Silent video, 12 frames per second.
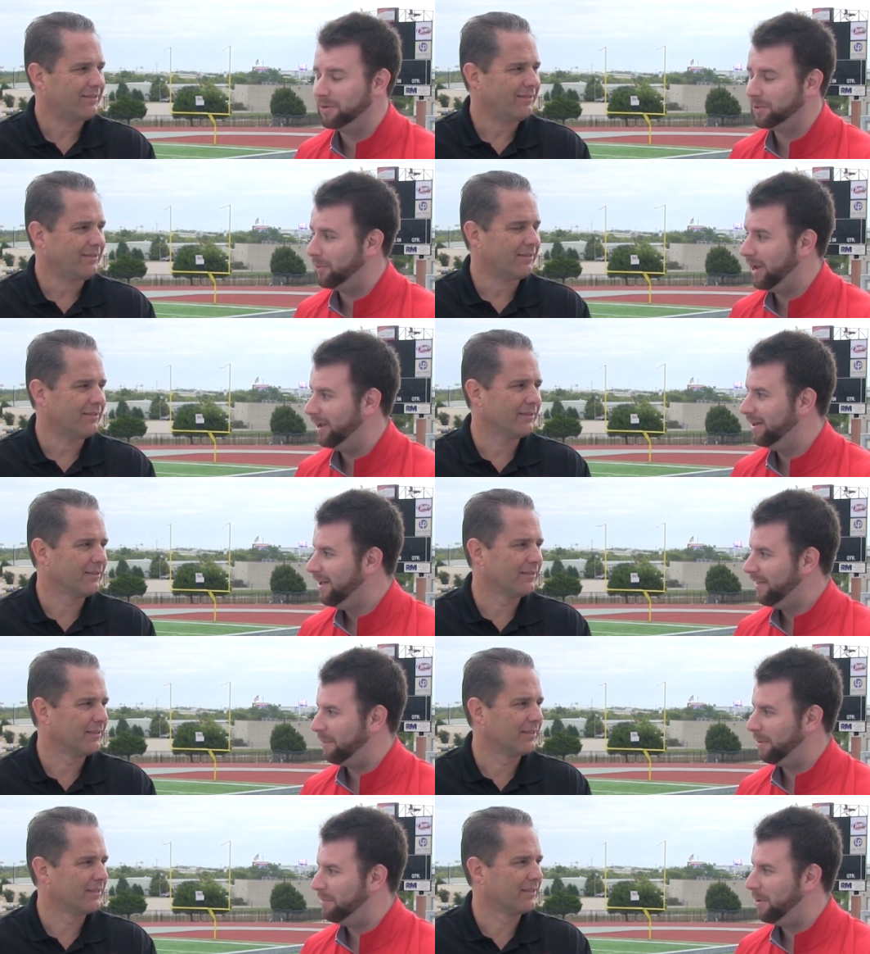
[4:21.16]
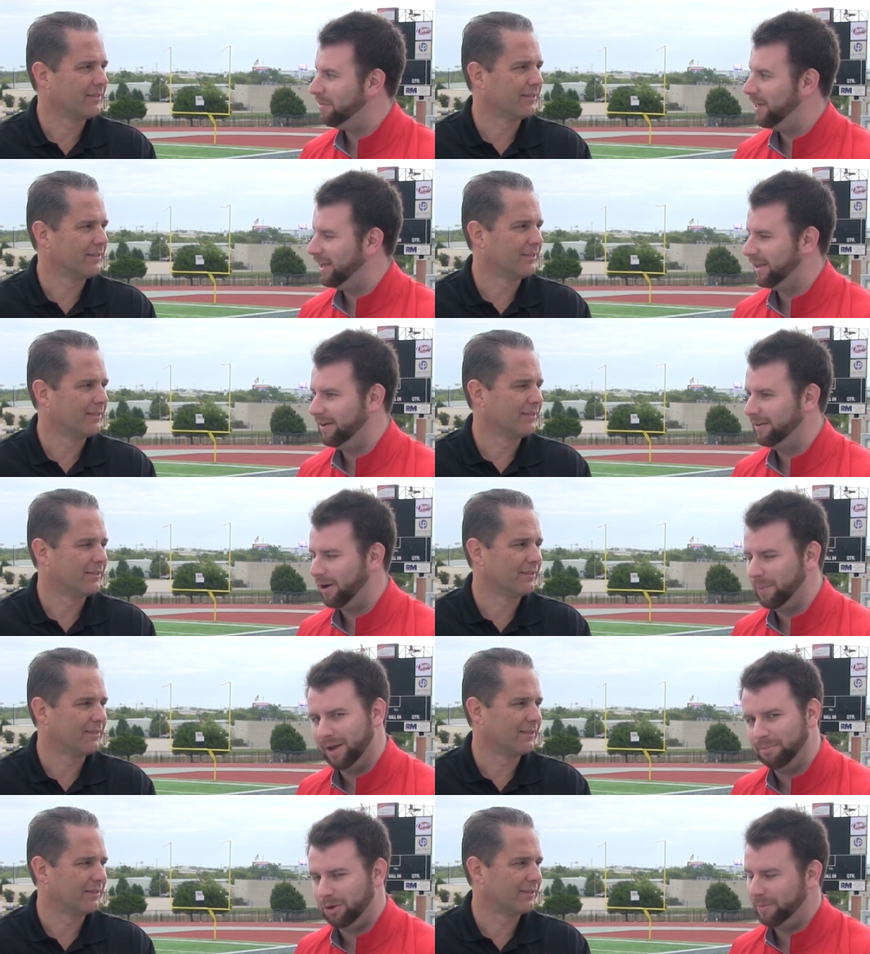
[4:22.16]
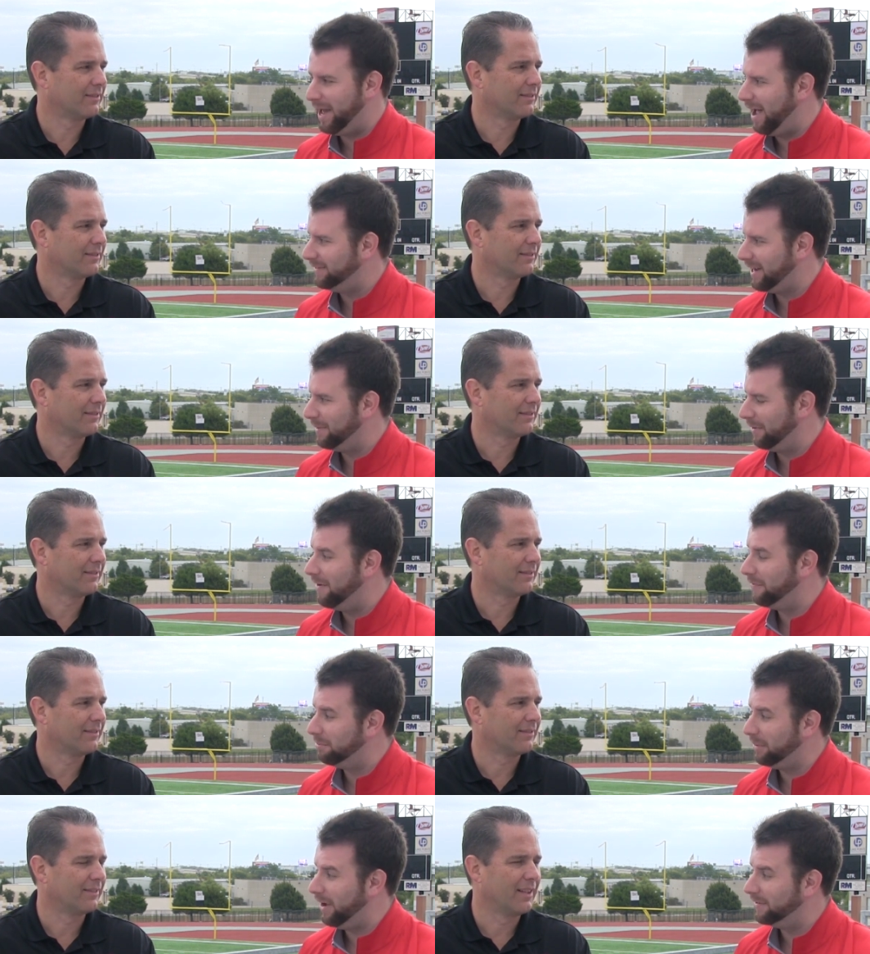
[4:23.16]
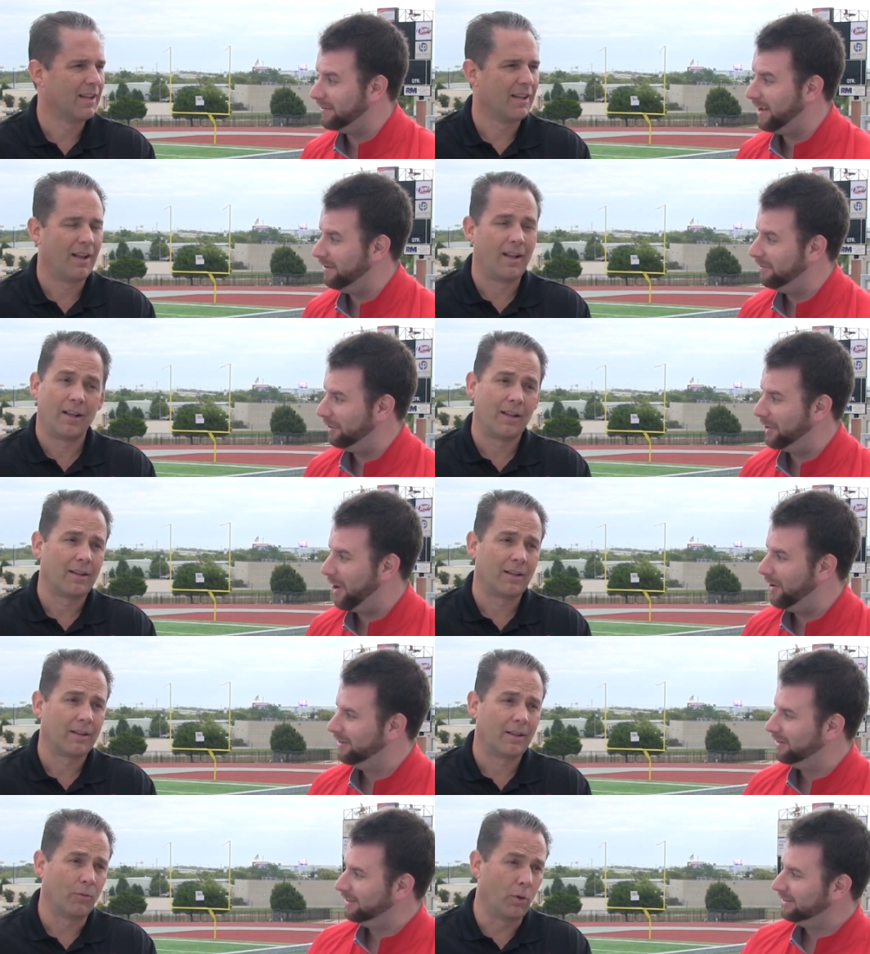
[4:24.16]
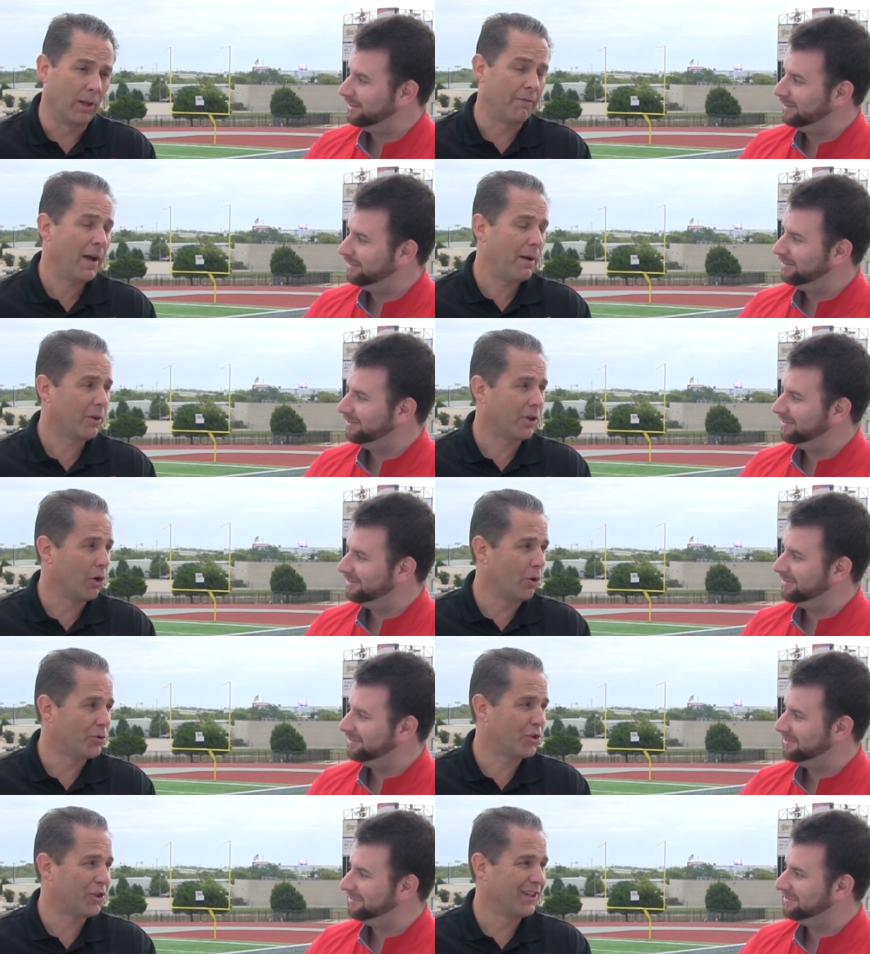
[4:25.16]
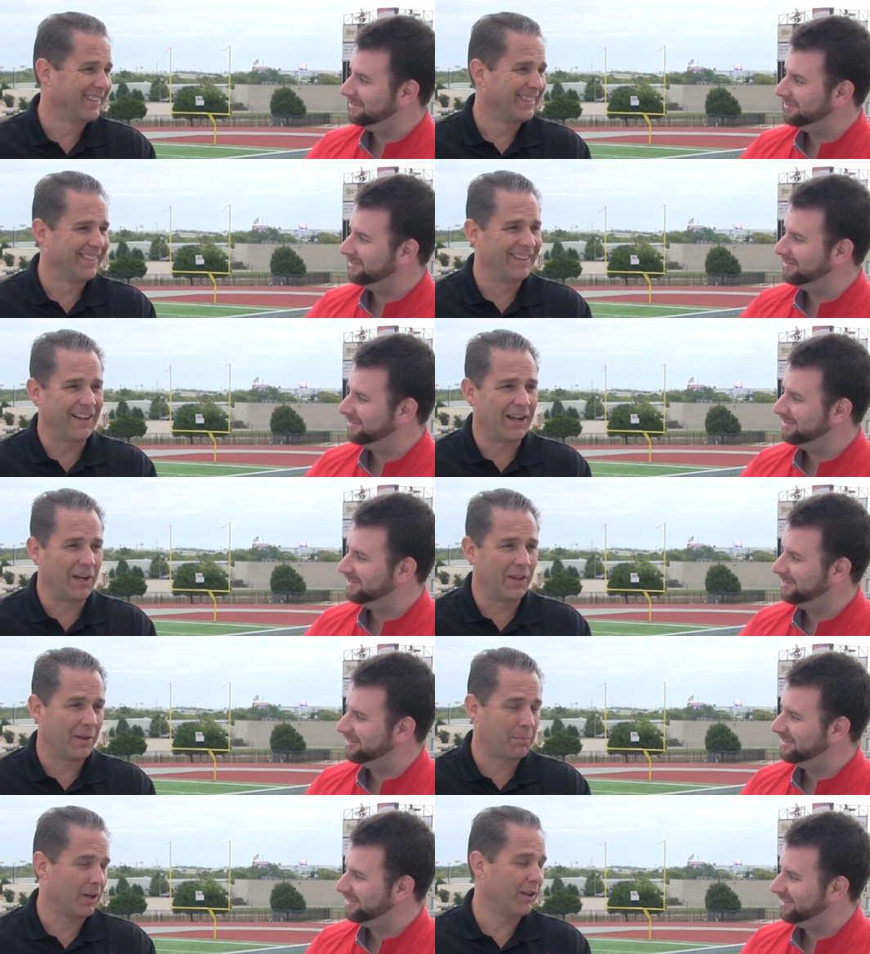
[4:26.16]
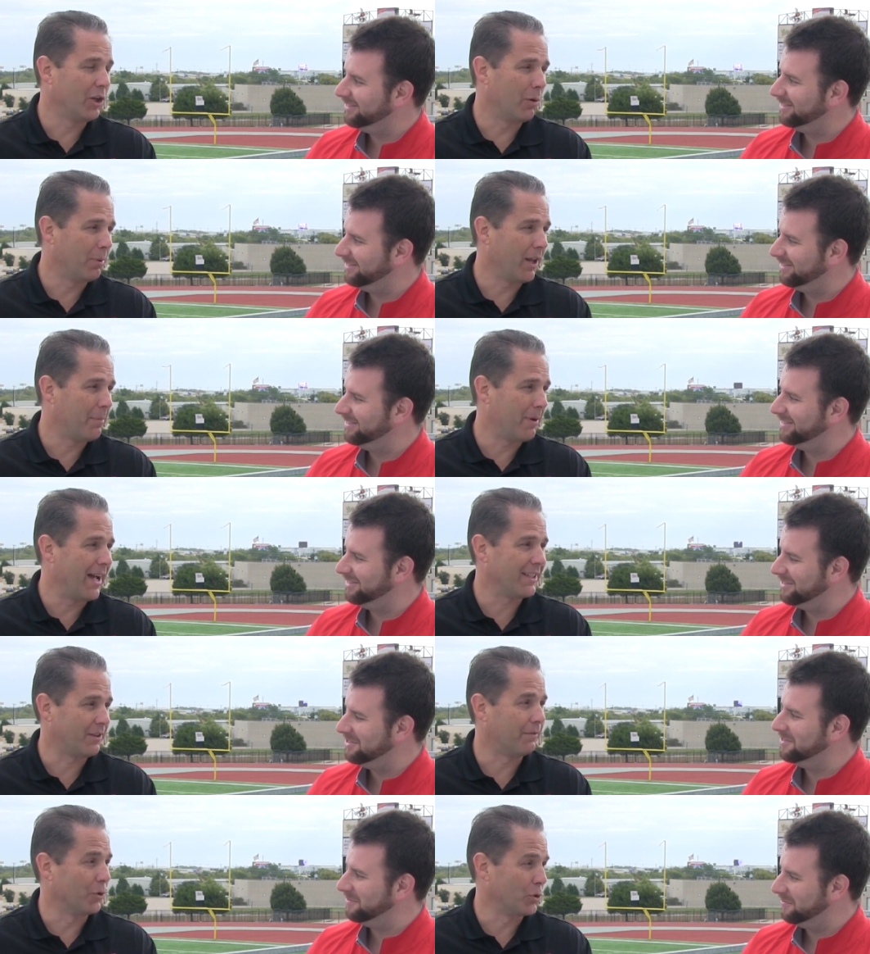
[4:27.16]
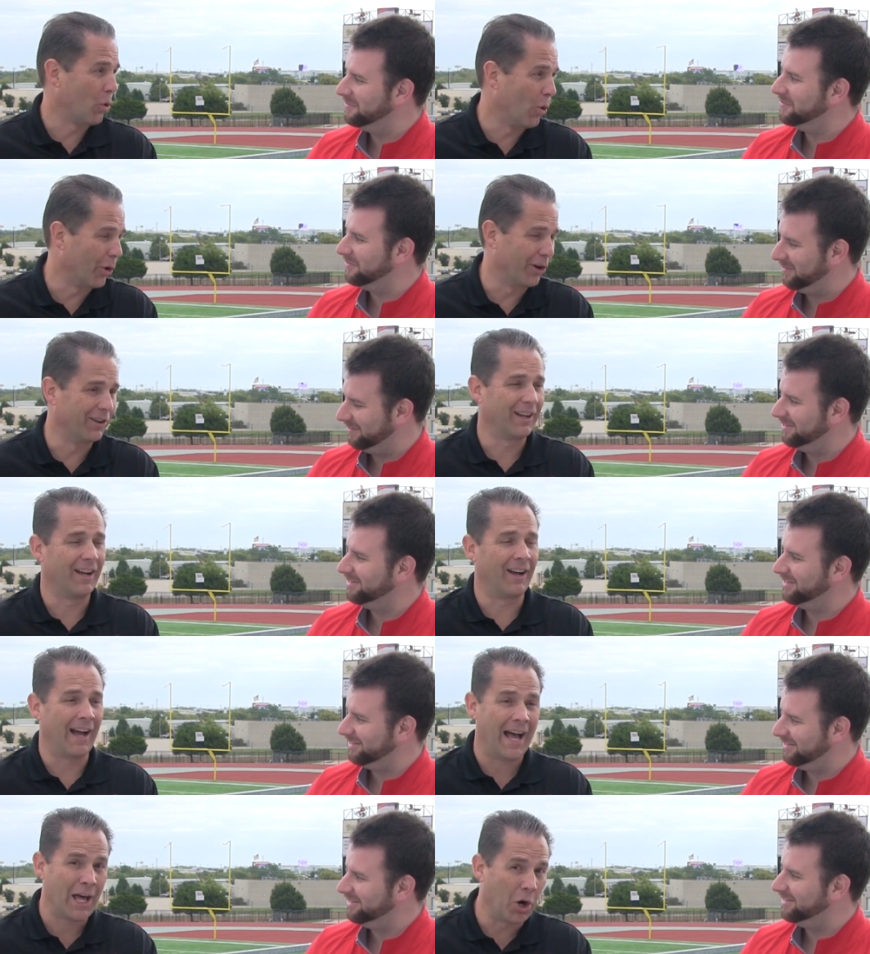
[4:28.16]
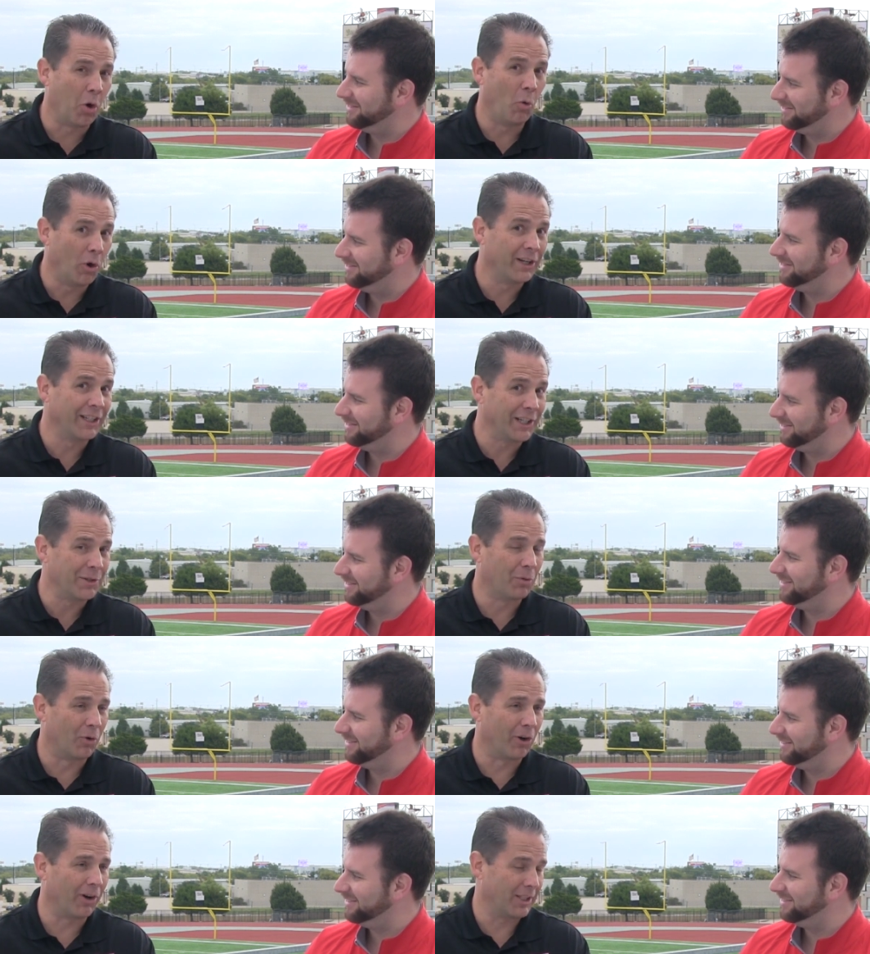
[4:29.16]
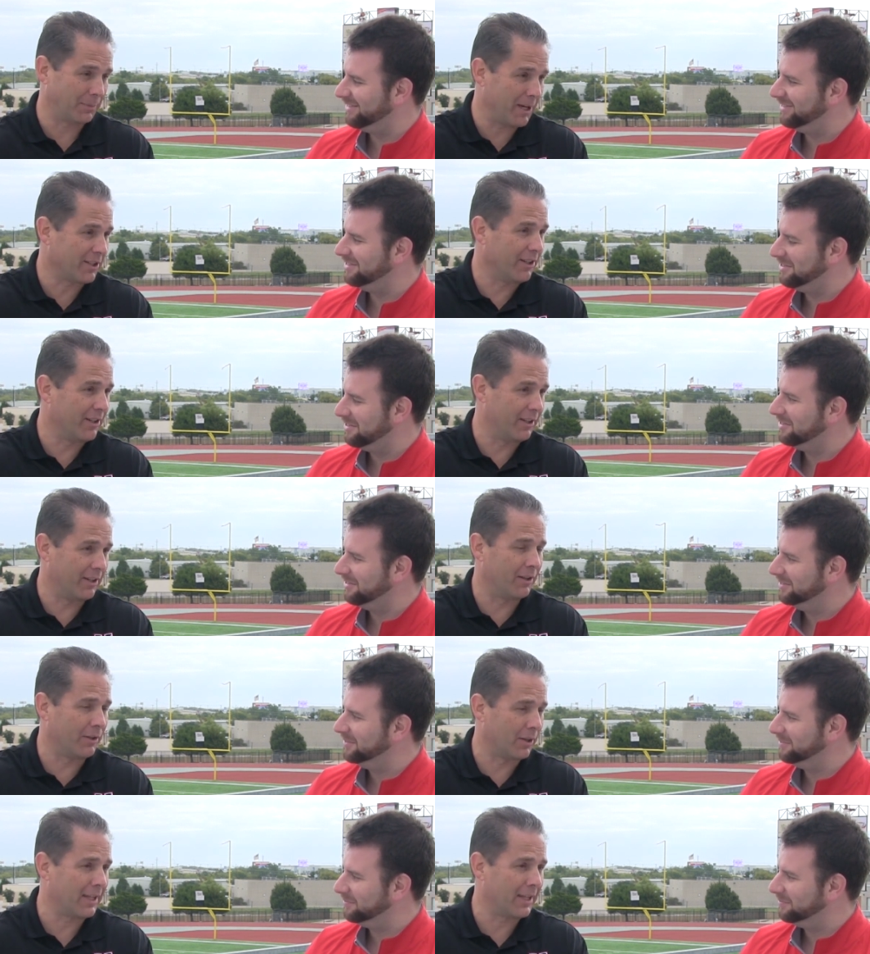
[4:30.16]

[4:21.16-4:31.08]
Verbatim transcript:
Speaker 1: goes the way that we're both thinking, are we going to pull them at halftime and get ready for the playoffs in that regard?
Speaker 2: Well, if I'm the coach, uh, they probably don't play past the first quarter. Uh, I don't want any more, especially the